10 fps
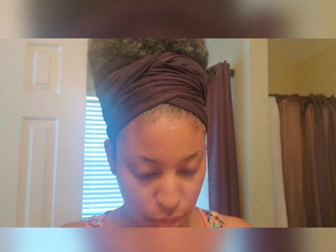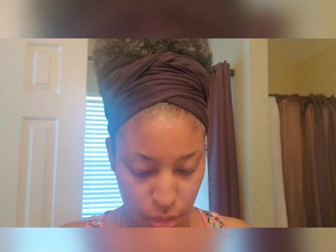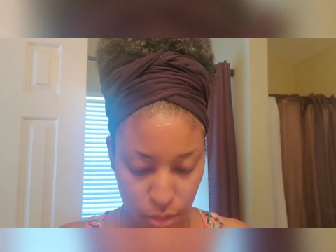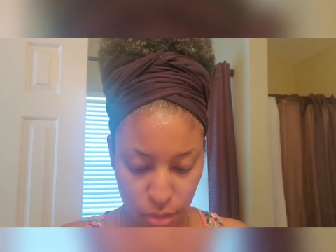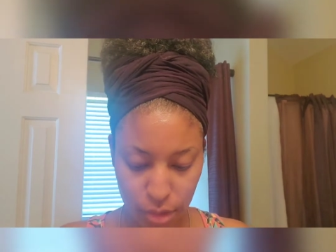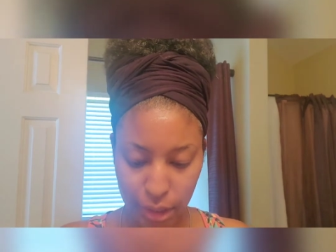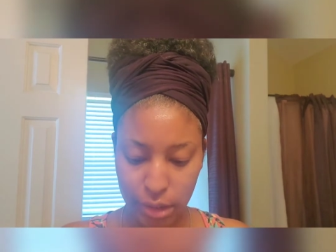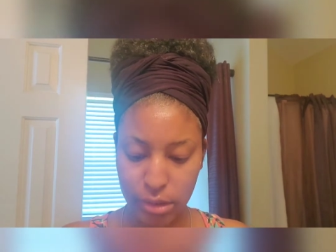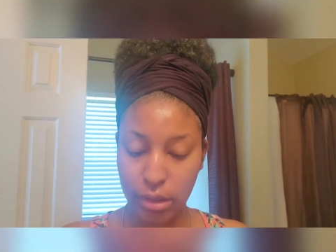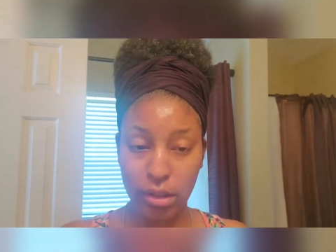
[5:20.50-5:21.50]
So, and
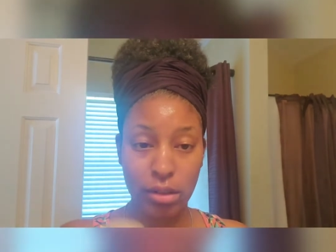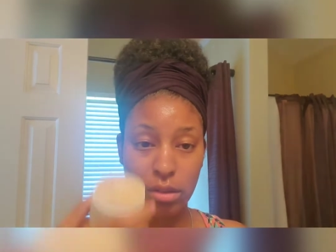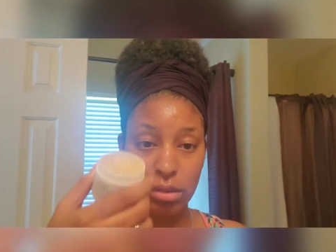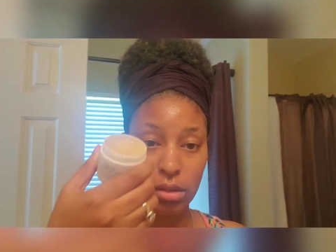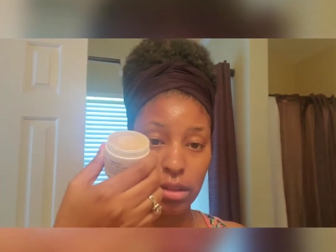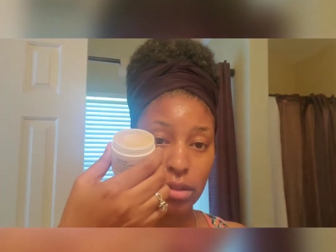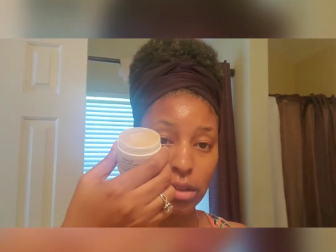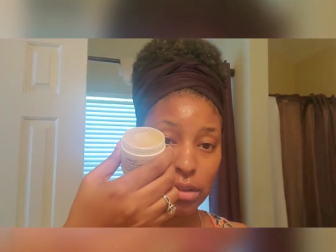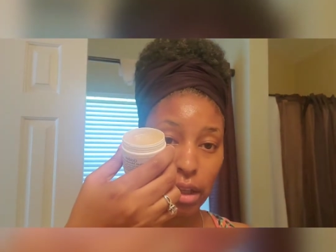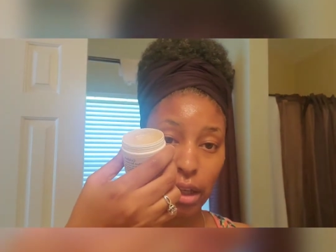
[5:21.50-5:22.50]
that's it. And it still
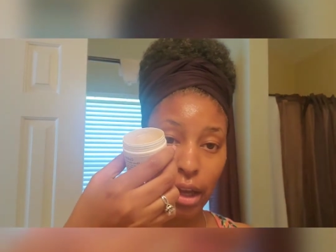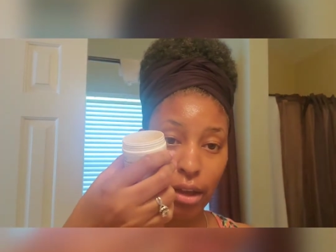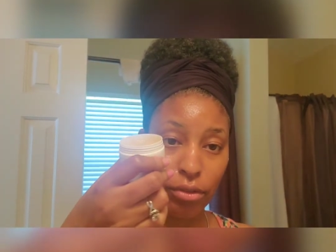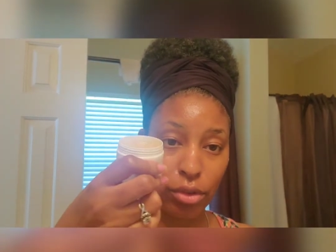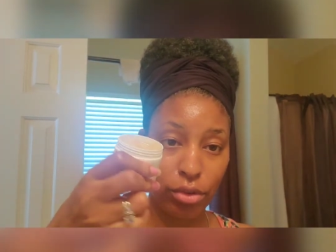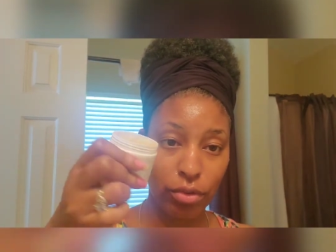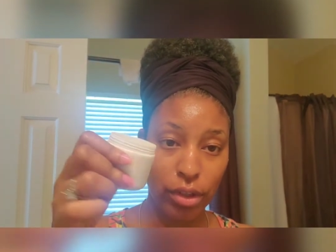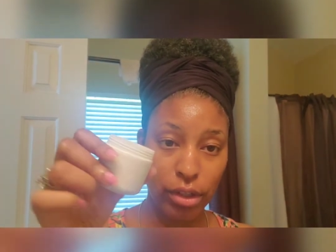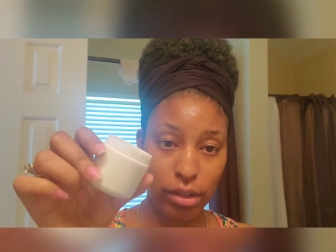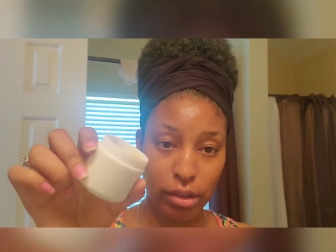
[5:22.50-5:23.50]
looks like I have used
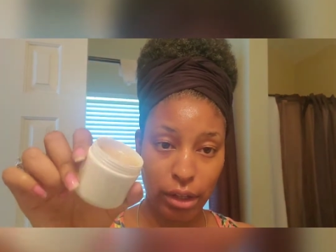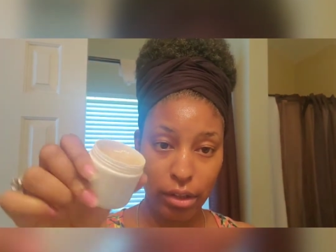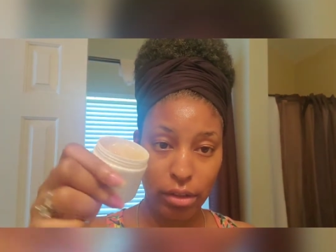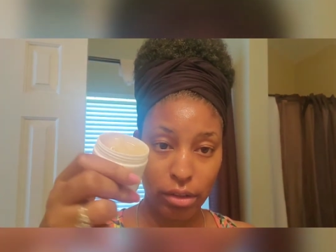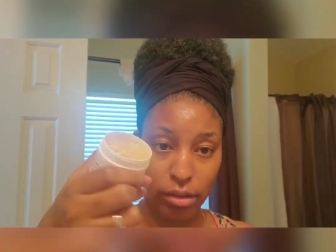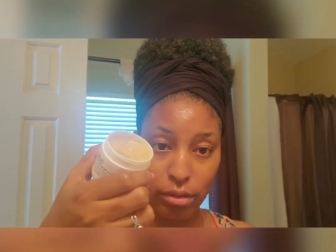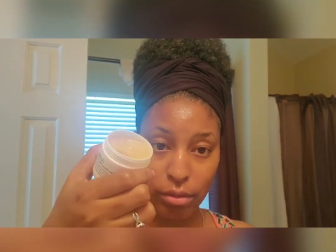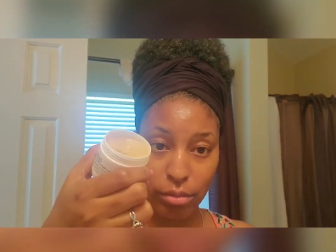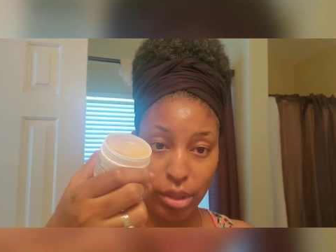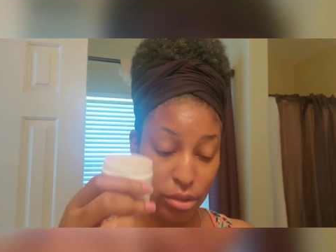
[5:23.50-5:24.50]
very, like,
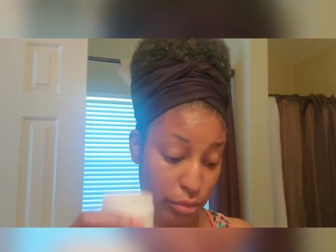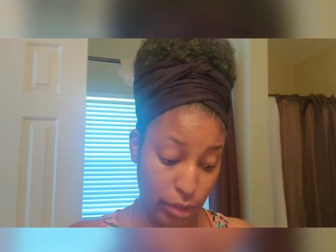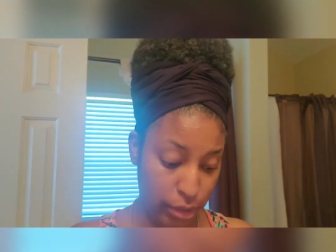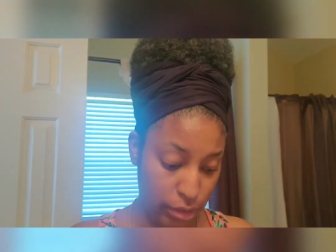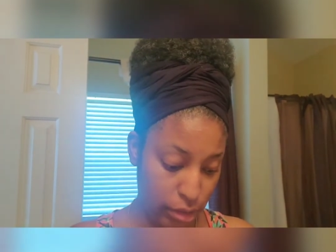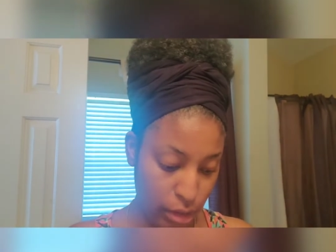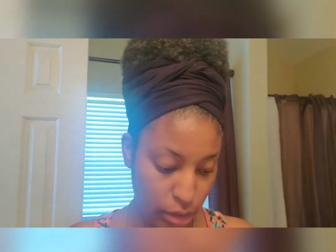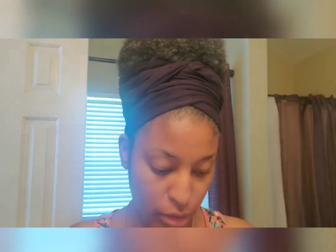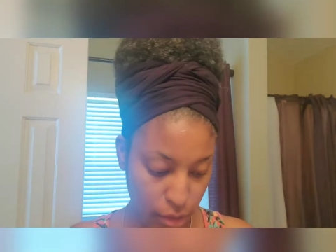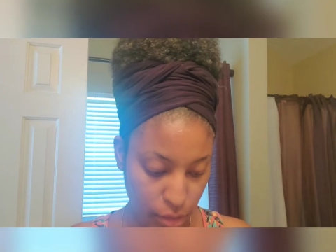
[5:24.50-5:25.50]
much of nothing in
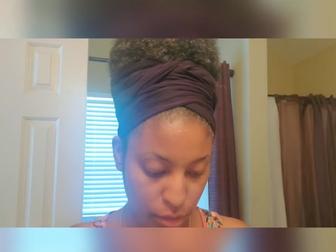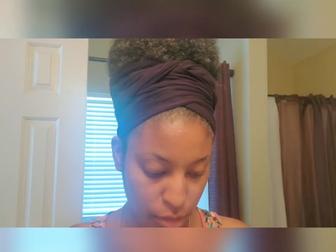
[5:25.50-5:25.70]
here.